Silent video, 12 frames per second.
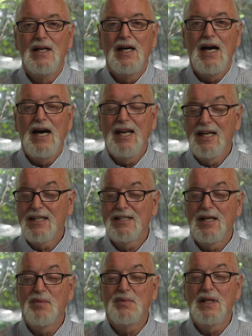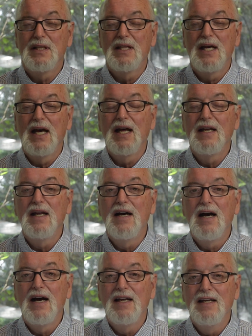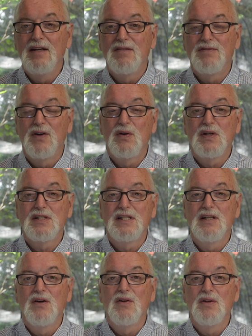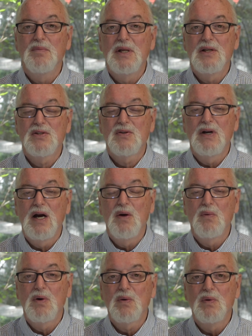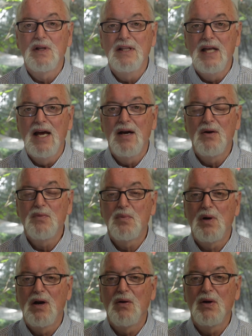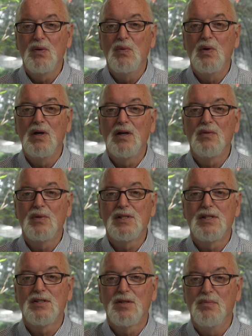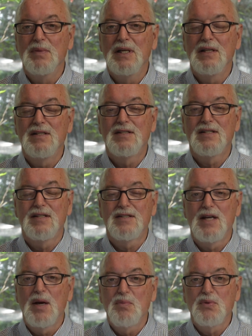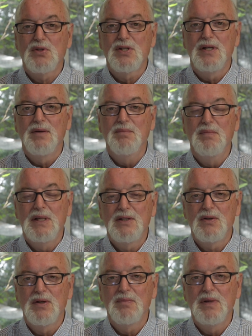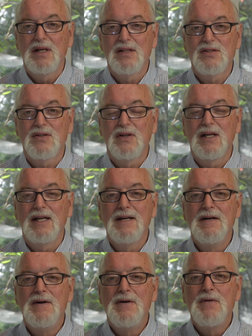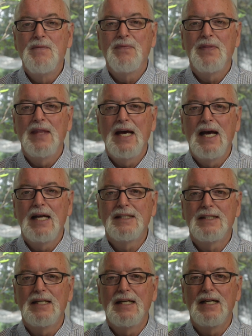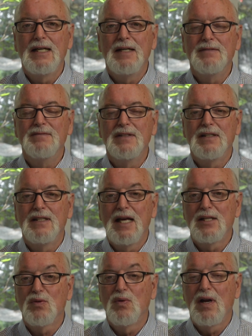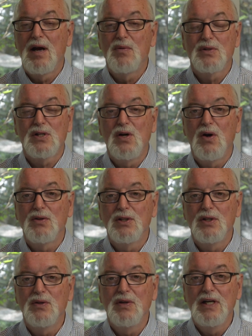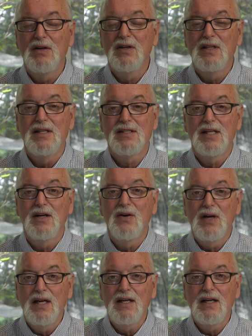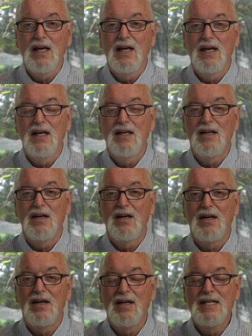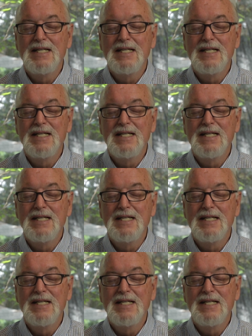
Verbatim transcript: I'd accepted that uh, I need to focus in on the ministry I work with now, Priority One, which is a men's discipleship mentoring ministry. That uh, that's what I was called to do here in this area, and uh,